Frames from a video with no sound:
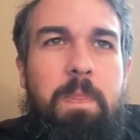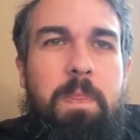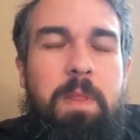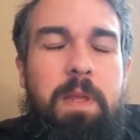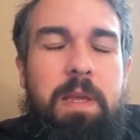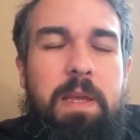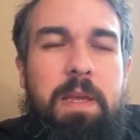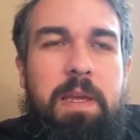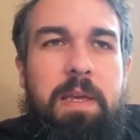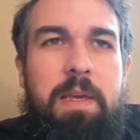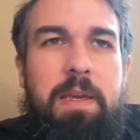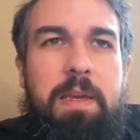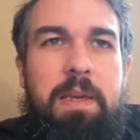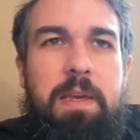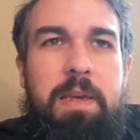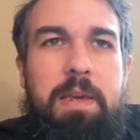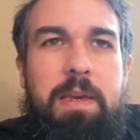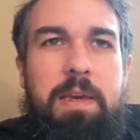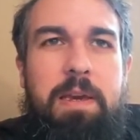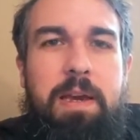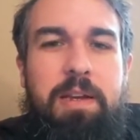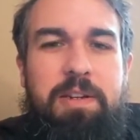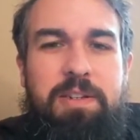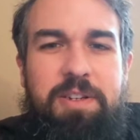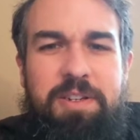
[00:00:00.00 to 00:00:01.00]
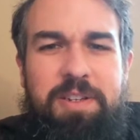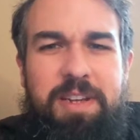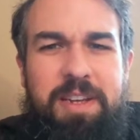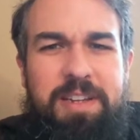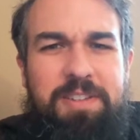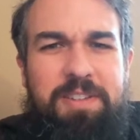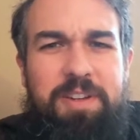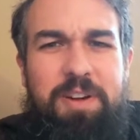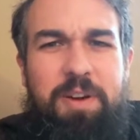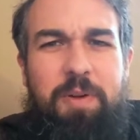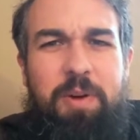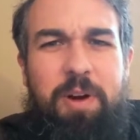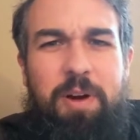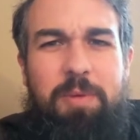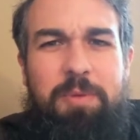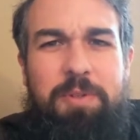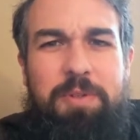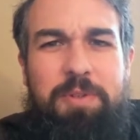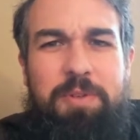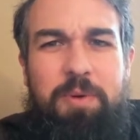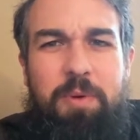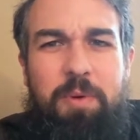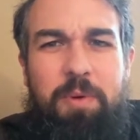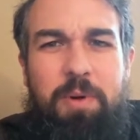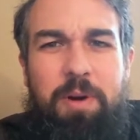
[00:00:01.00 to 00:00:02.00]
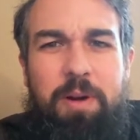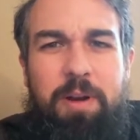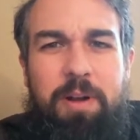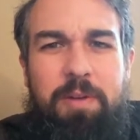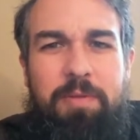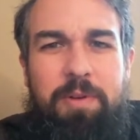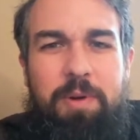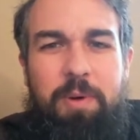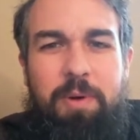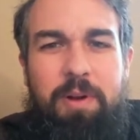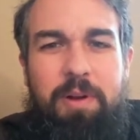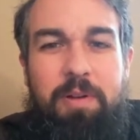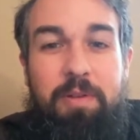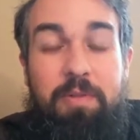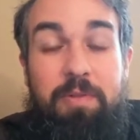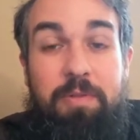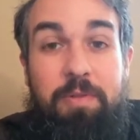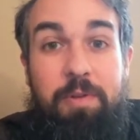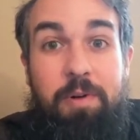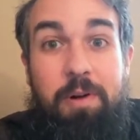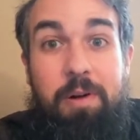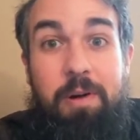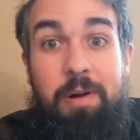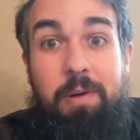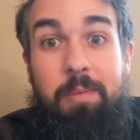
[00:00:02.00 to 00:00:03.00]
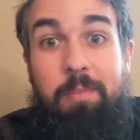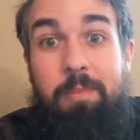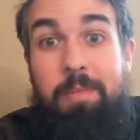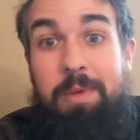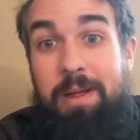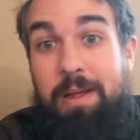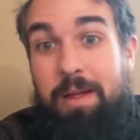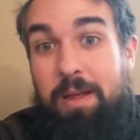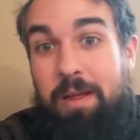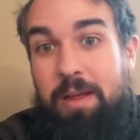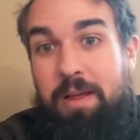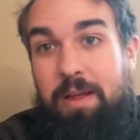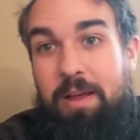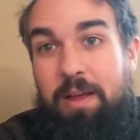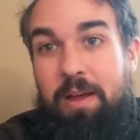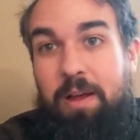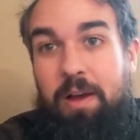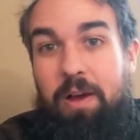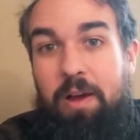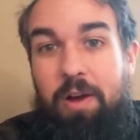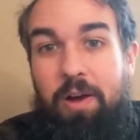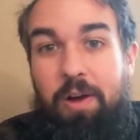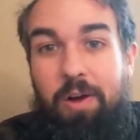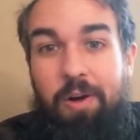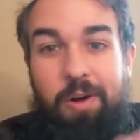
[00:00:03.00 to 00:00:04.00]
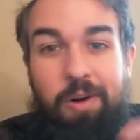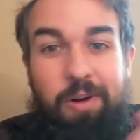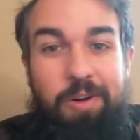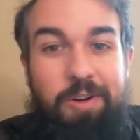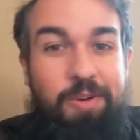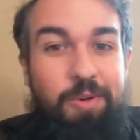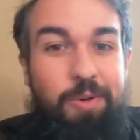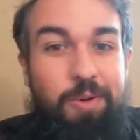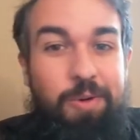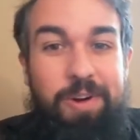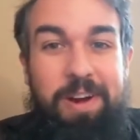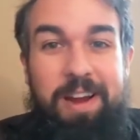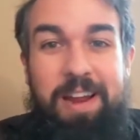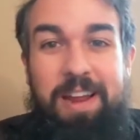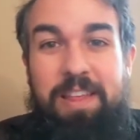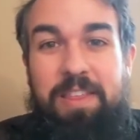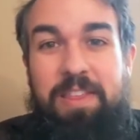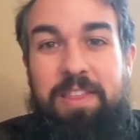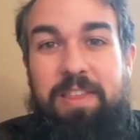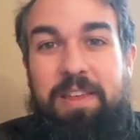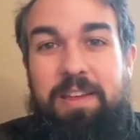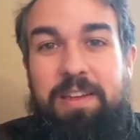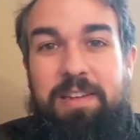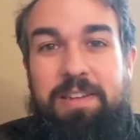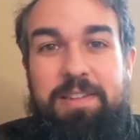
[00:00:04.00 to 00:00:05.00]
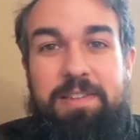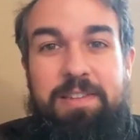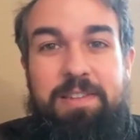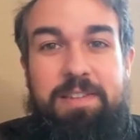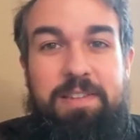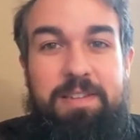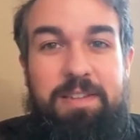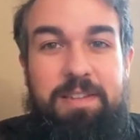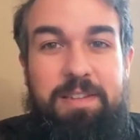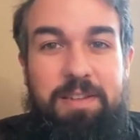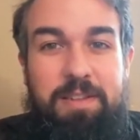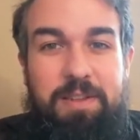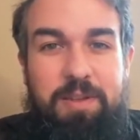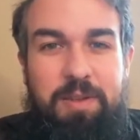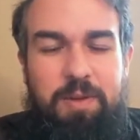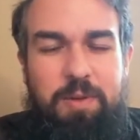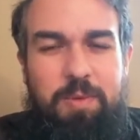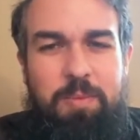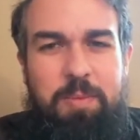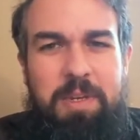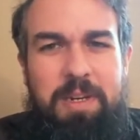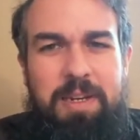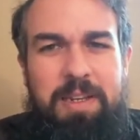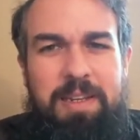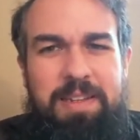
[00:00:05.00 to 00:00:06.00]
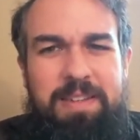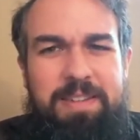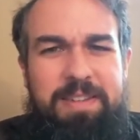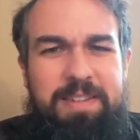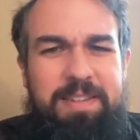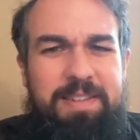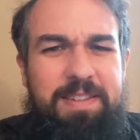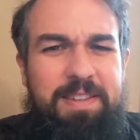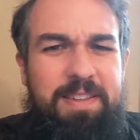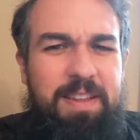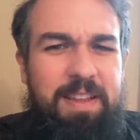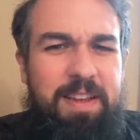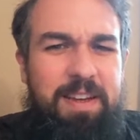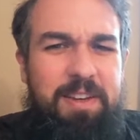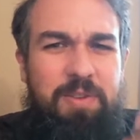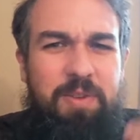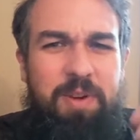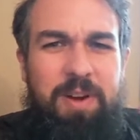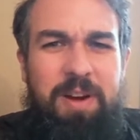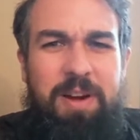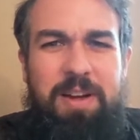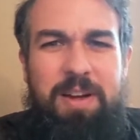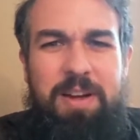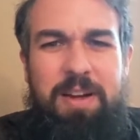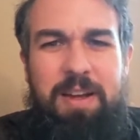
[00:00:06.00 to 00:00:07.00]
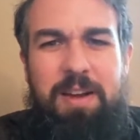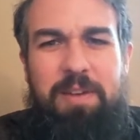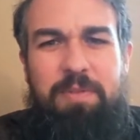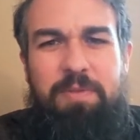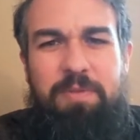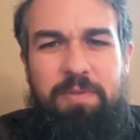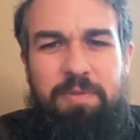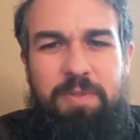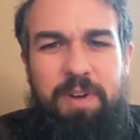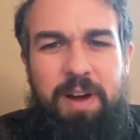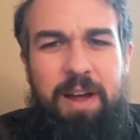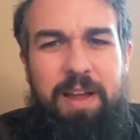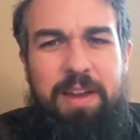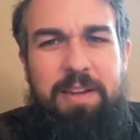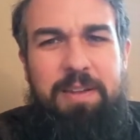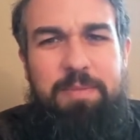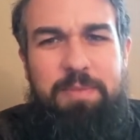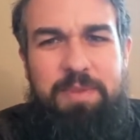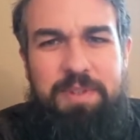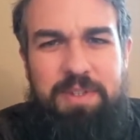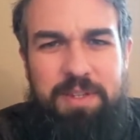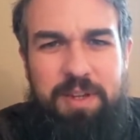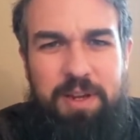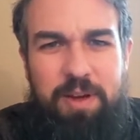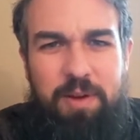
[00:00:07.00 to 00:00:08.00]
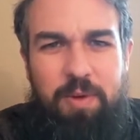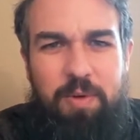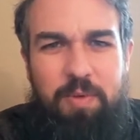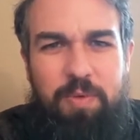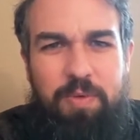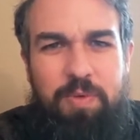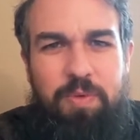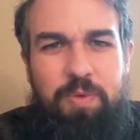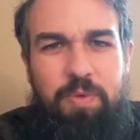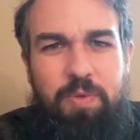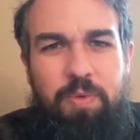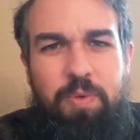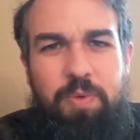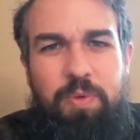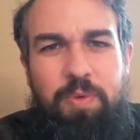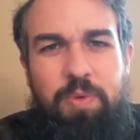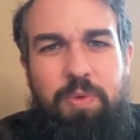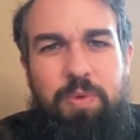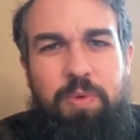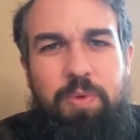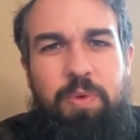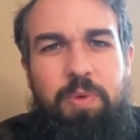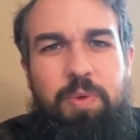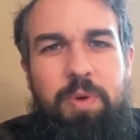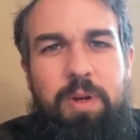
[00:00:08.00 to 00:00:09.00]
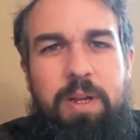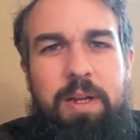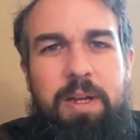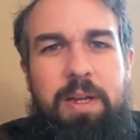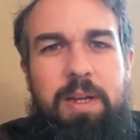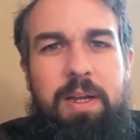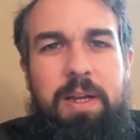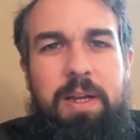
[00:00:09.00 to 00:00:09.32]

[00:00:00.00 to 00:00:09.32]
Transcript: he just has an incredible story of going from hardcore atheist, humanist, like trying to kind of find himself through